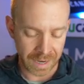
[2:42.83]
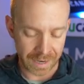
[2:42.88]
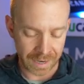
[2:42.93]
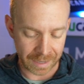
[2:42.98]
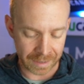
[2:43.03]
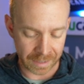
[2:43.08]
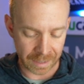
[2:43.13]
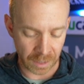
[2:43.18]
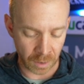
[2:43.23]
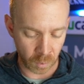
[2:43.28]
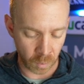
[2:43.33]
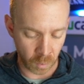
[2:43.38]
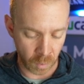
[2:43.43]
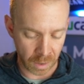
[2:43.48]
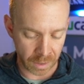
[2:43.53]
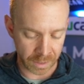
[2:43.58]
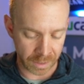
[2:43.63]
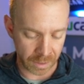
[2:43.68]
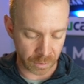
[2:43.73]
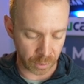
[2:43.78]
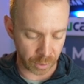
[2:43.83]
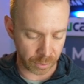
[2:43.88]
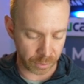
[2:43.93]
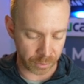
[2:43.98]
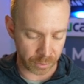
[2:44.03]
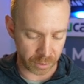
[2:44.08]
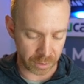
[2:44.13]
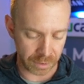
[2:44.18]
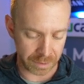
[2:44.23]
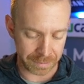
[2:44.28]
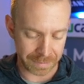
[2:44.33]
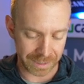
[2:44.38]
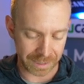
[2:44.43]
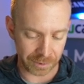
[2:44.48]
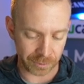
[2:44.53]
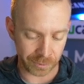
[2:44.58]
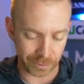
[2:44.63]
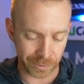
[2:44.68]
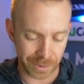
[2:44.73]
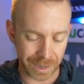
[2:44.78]
and then a 1 hour 30
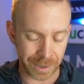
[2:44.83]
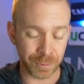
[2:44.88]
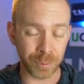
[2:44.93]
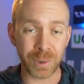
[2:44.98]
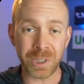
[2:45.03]
minute run.